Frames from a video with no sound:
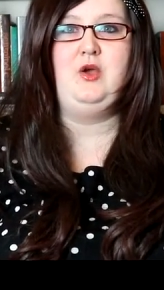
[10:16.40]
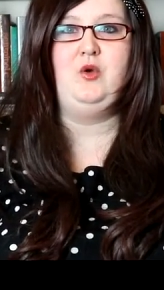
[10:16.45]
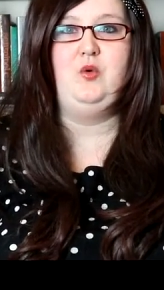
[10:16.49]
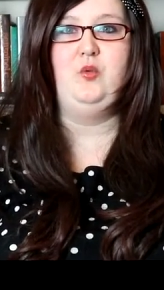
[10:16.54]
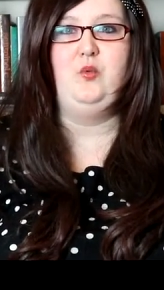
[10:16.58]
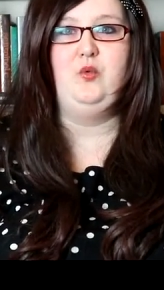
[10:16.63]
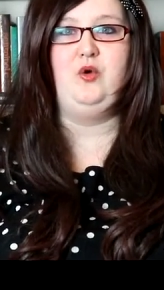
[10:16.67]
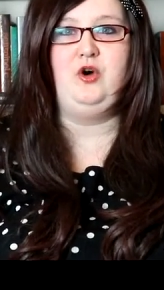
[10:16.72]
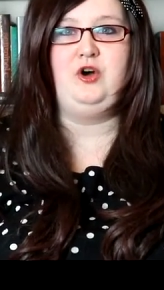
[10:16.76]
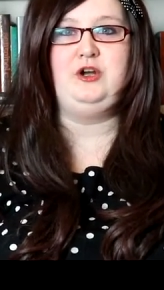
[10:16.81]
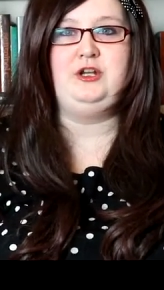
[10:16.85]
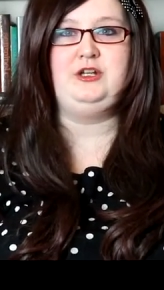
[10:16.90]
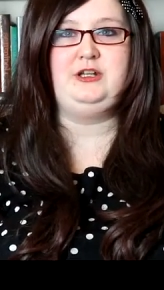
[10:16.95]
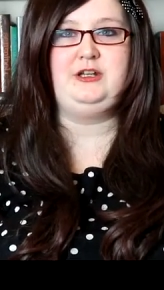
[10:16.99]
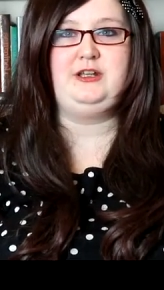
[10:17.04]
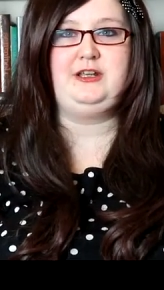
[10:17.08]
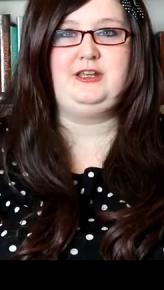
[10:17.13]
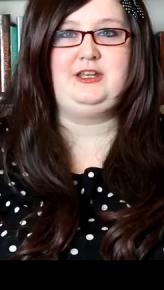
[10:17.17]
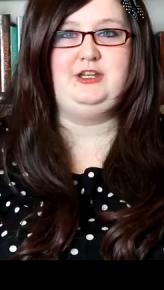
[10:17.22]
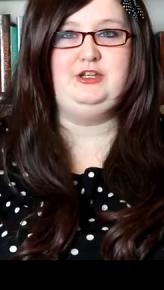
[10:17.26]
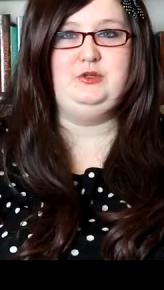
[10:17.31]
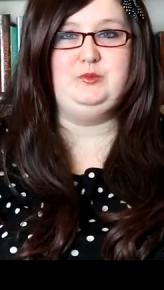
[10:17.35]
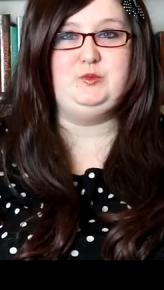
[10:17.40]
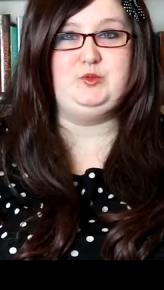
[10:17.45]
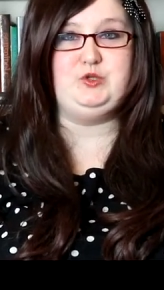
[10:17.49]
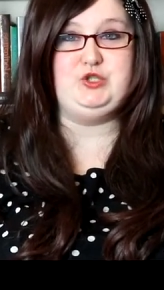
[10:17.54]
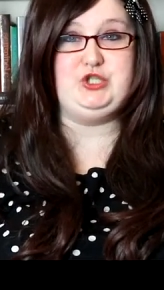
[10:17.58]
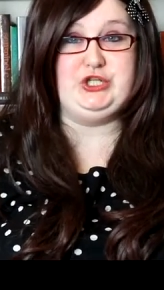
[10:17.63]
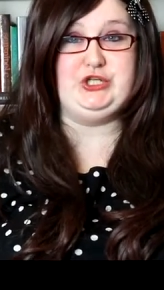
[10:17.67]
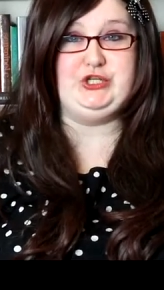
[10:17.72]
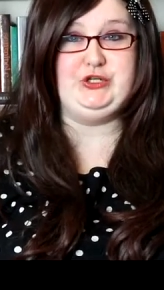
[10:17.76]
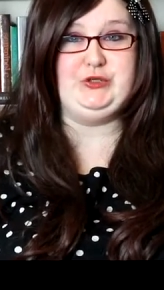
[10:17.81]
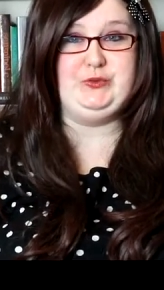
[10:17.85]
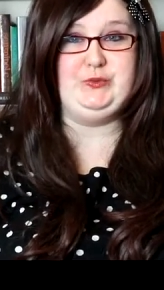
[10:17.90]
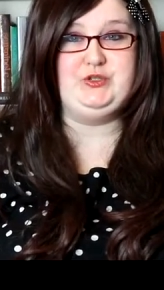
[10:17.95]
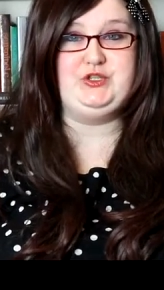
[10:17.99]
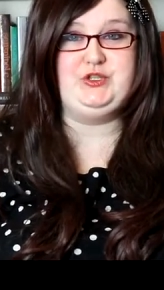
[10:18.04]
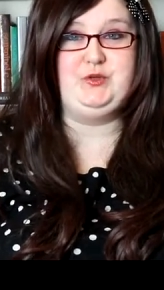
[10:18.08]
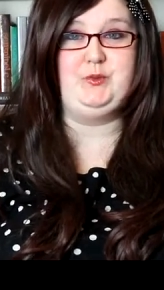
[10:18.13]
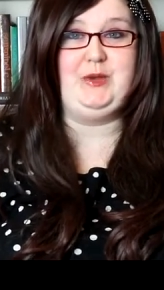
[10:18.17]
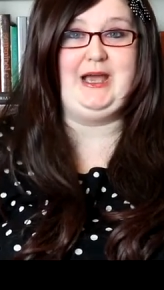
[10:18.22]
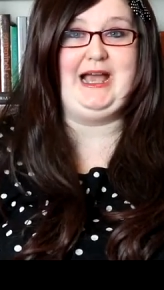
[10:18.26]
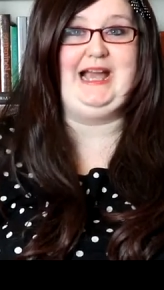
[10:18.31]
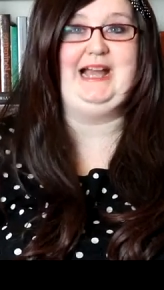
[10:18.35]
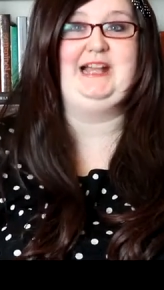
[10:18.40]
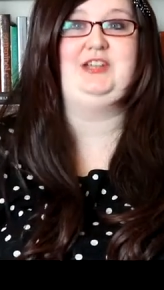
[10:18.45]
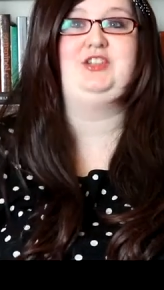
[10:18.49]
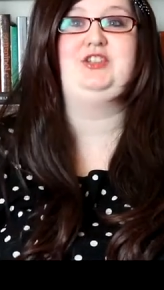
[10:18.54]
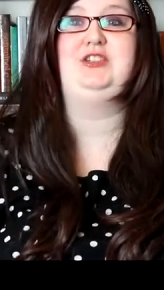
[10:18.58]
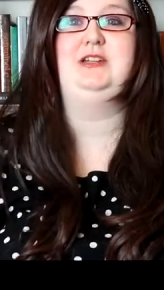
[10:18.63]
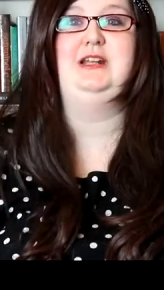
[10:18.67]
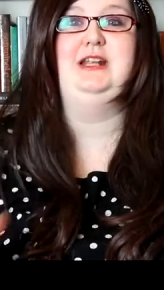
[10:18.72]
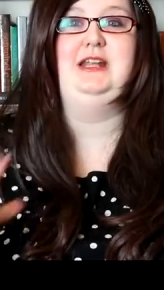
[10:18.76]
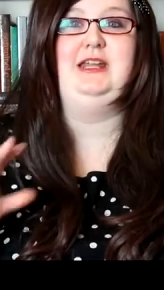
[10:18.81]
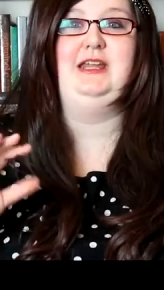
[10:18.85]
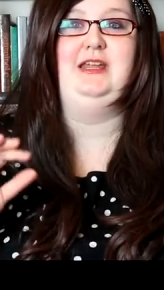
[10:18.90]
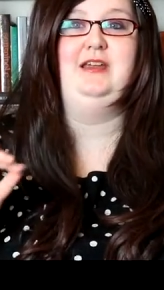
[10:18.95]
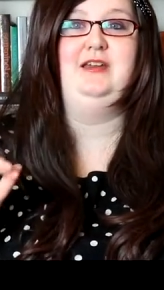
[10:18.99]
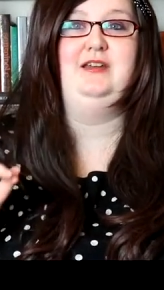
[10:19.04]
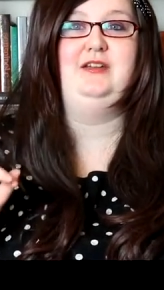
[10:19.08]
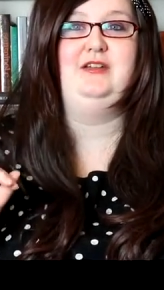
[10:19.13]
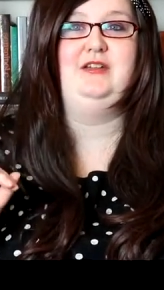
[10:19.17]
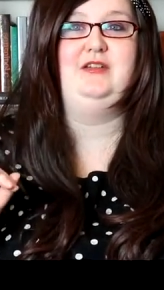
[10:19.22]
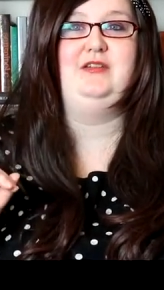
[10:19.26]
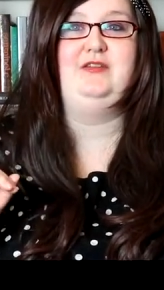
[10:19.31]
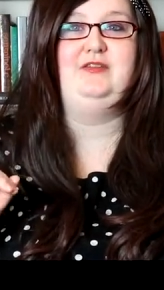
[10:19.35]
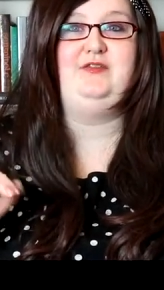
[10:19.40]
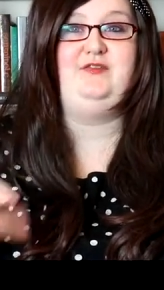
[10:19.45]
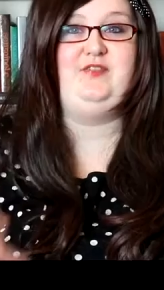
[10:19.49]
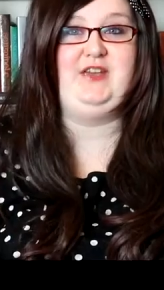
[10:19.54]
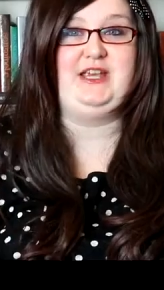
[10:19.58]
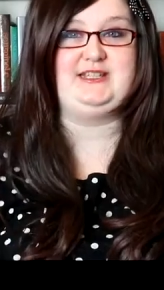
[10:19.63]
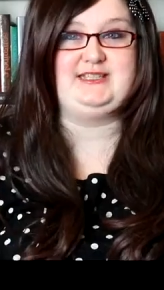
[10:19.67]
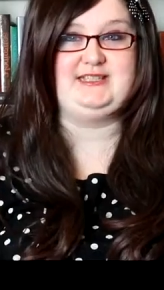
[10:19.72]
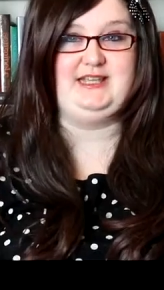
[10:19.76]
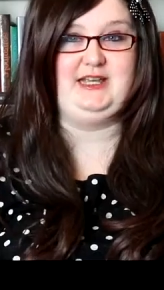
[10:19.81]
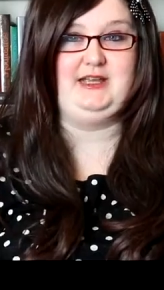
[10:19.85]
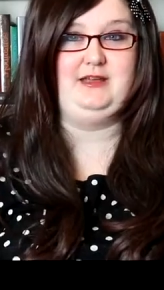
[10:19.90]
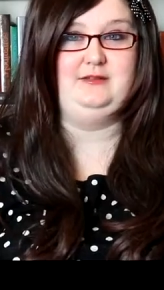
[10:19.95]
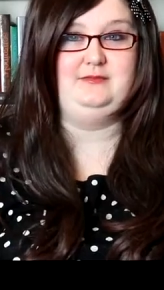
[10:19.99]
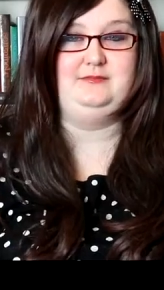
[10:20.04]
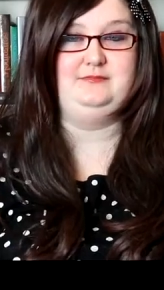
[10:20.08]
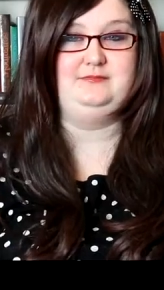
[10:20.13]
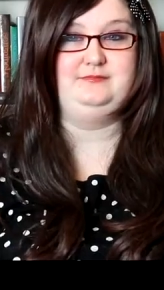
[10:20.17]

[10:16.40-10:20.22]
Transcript: what can you do to actually fix it?